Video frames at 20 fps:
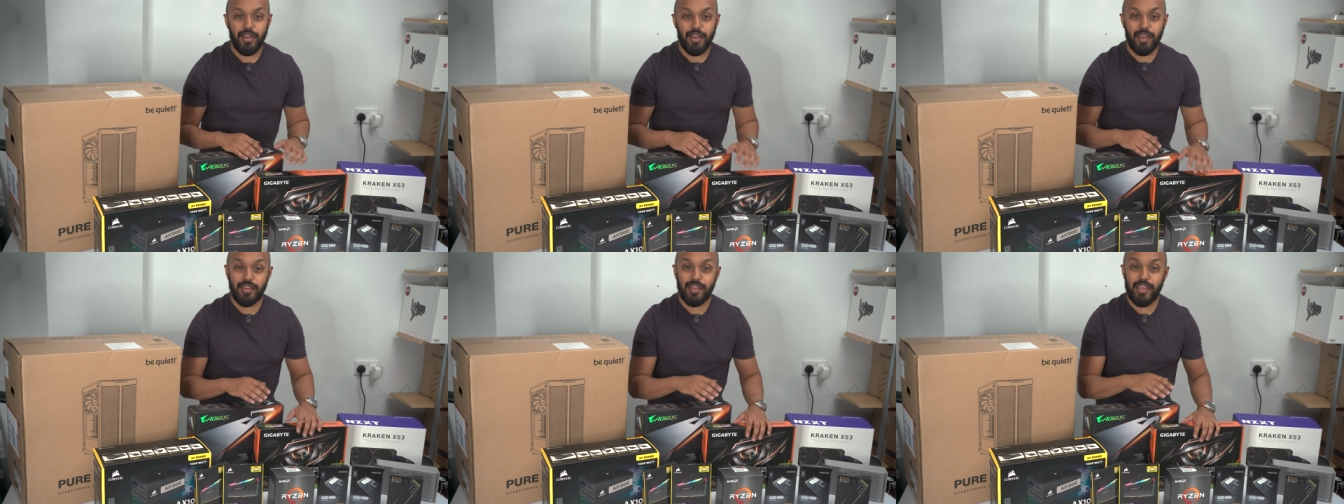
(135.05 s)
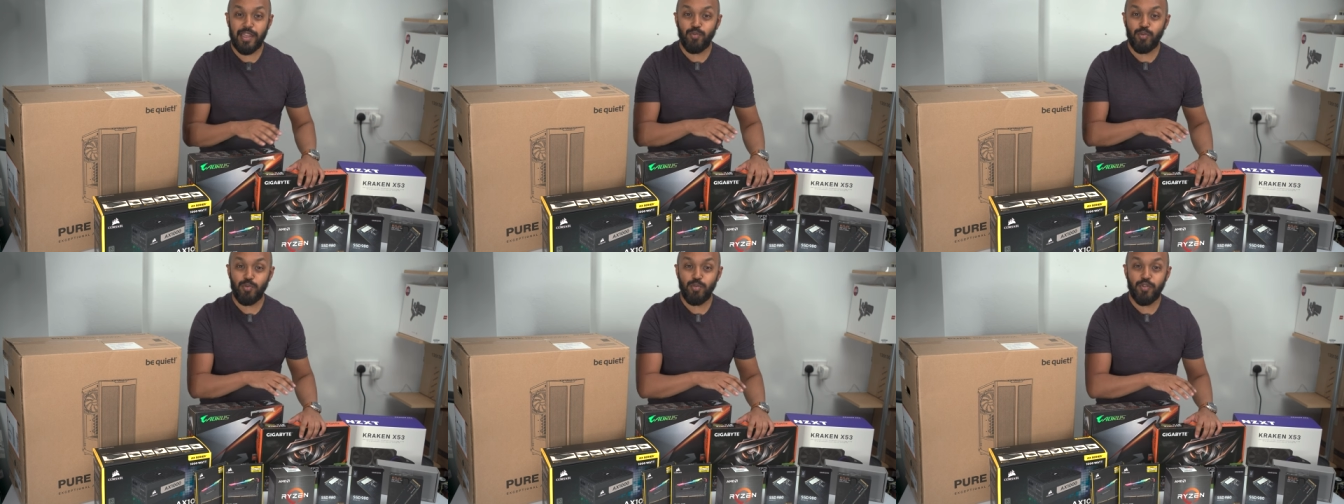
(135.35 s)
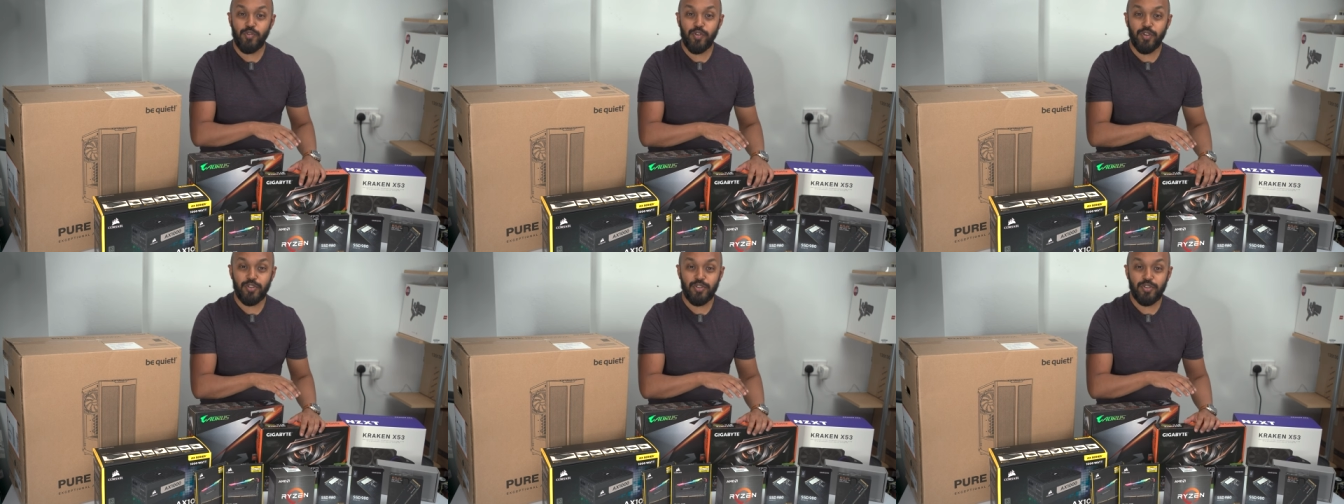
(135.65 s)
And then we
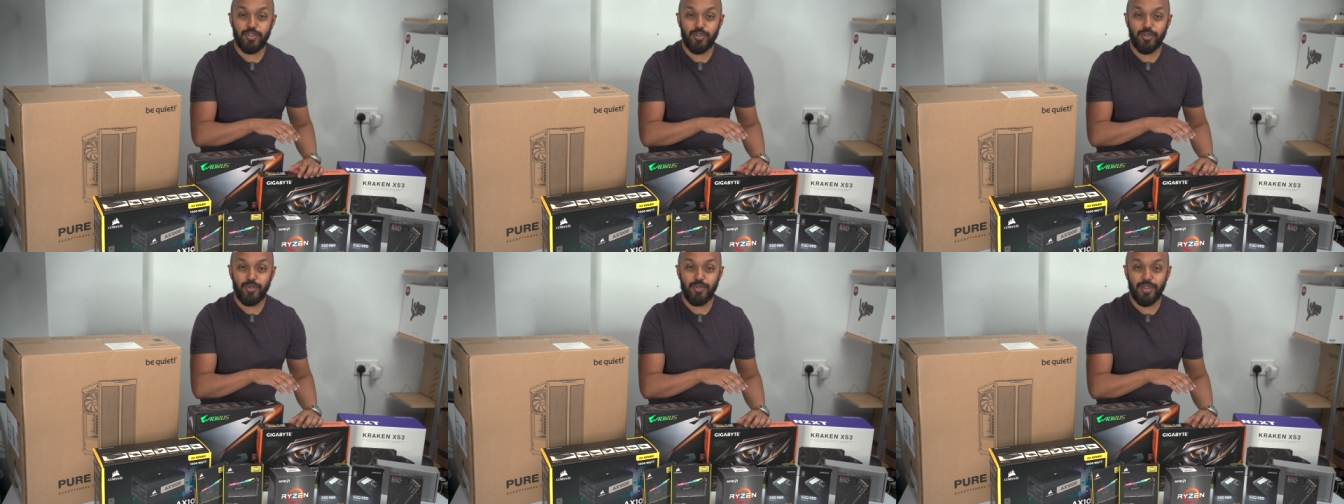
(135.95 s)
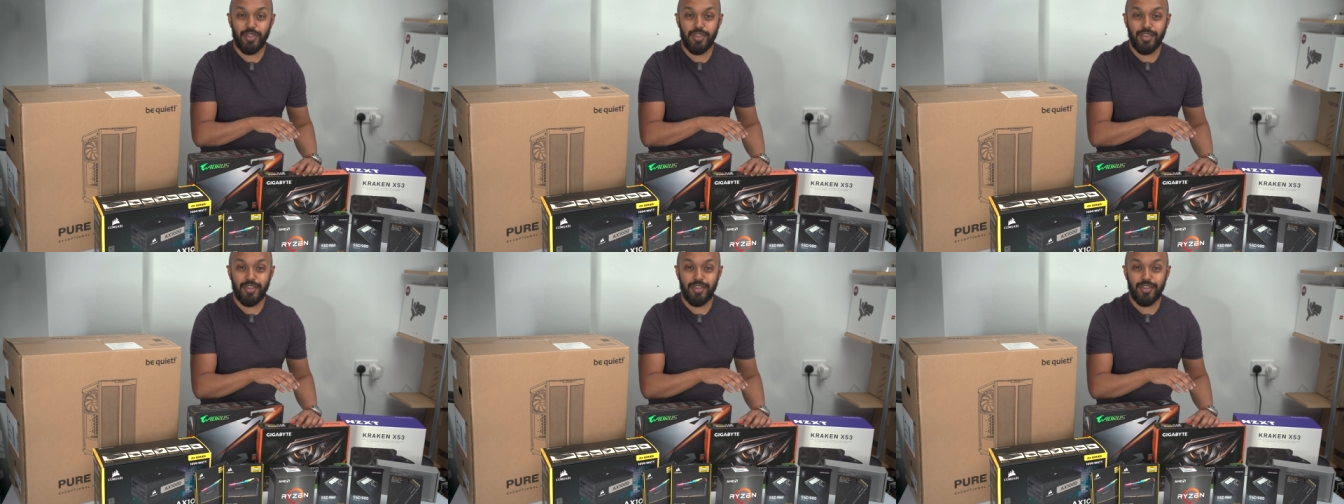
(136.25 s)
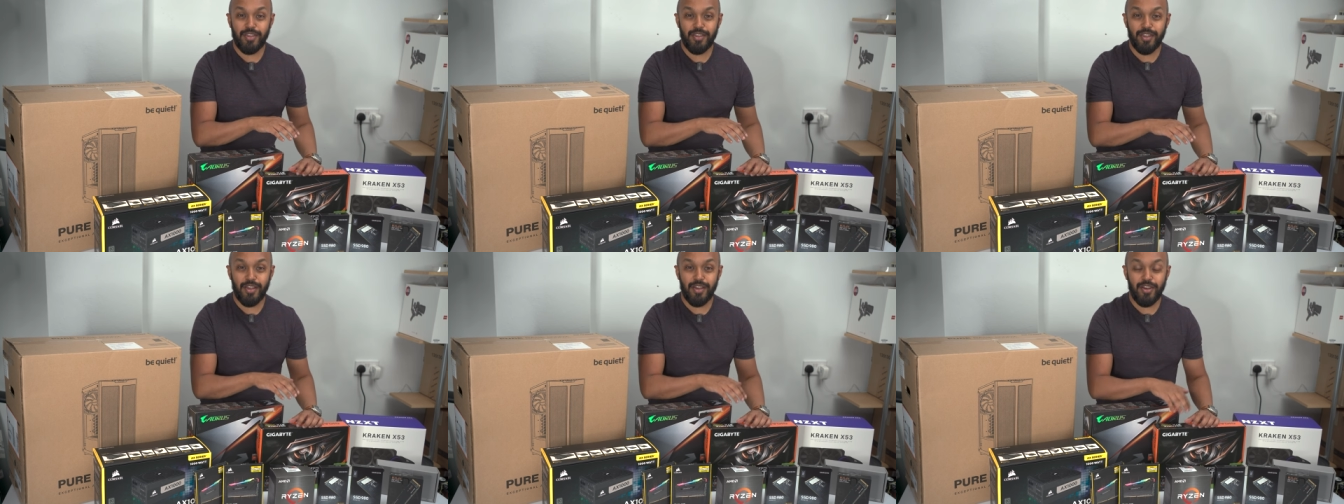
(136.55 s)
move on to
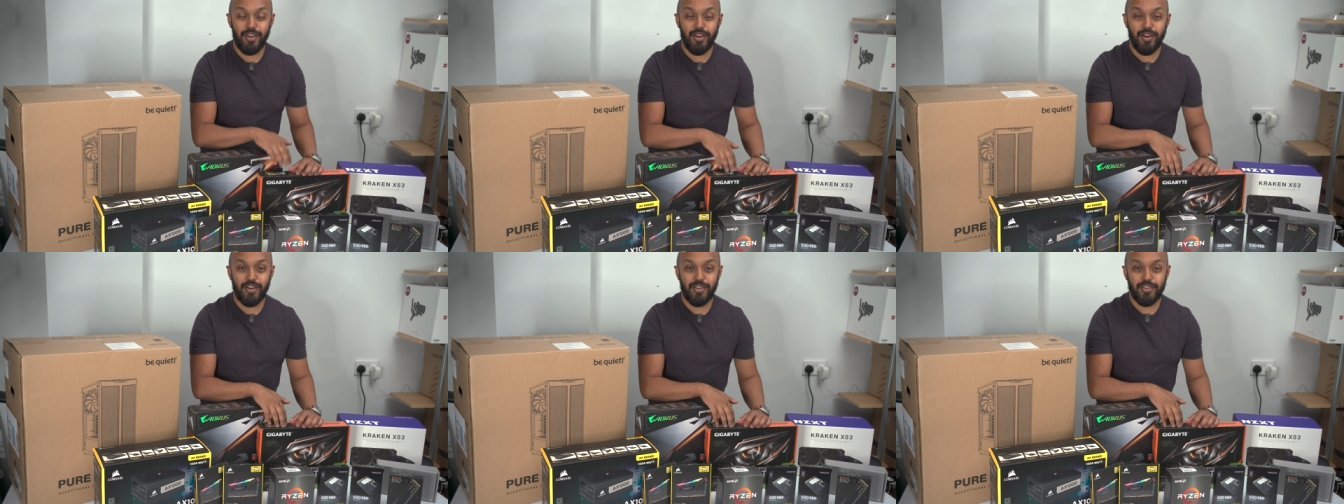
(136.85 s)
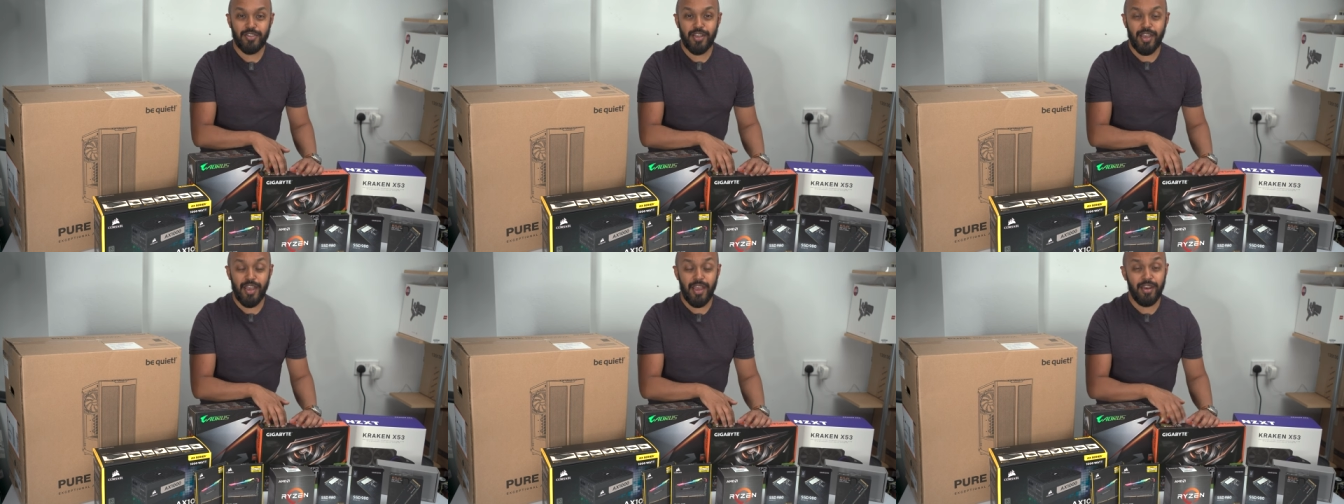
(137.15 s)
the, the last